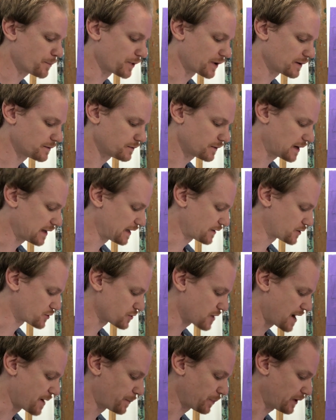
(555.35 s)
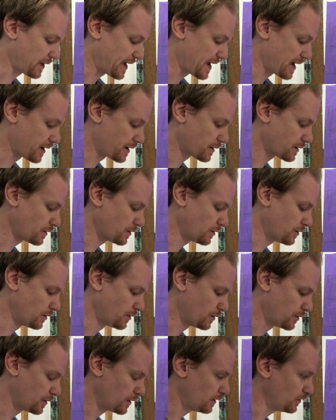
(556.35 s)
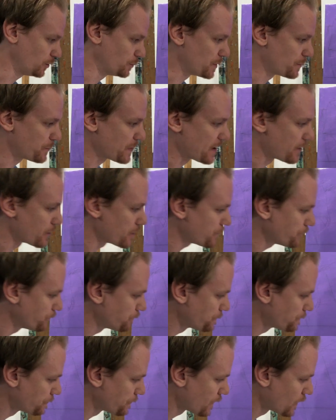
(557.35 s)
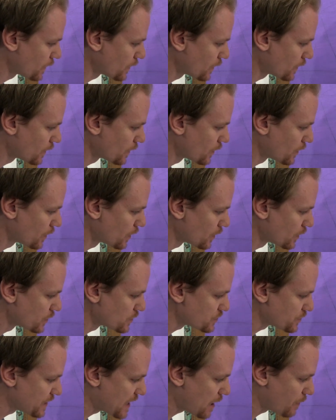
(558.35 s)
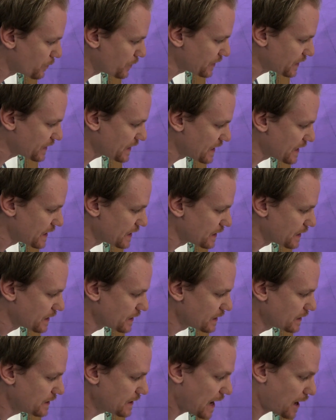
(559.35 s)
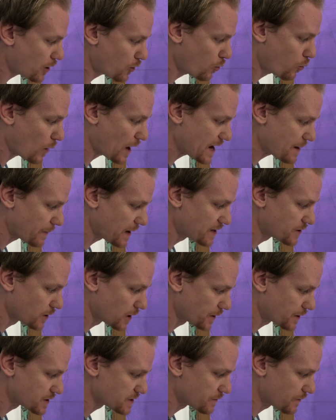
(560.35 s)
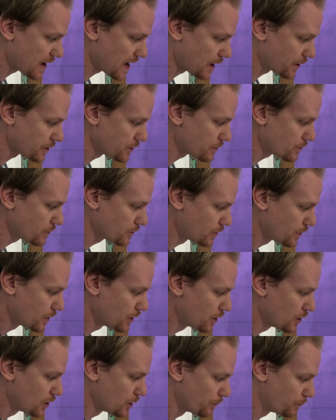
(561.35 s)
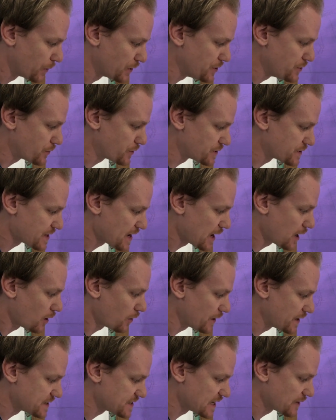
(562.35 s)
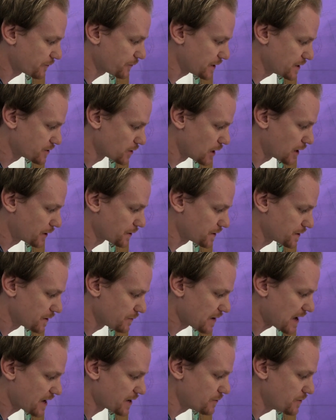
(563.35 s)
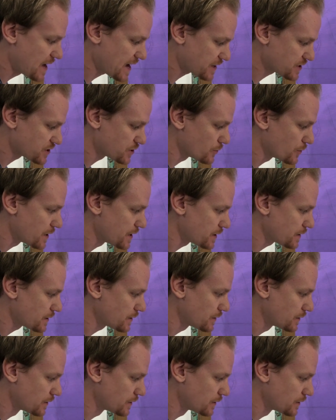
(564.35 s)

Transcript: but I like to try and plan a little bit better. So now I'm bringing in not quite my darkest value, but you can tell it's definitely darker than the value next to it,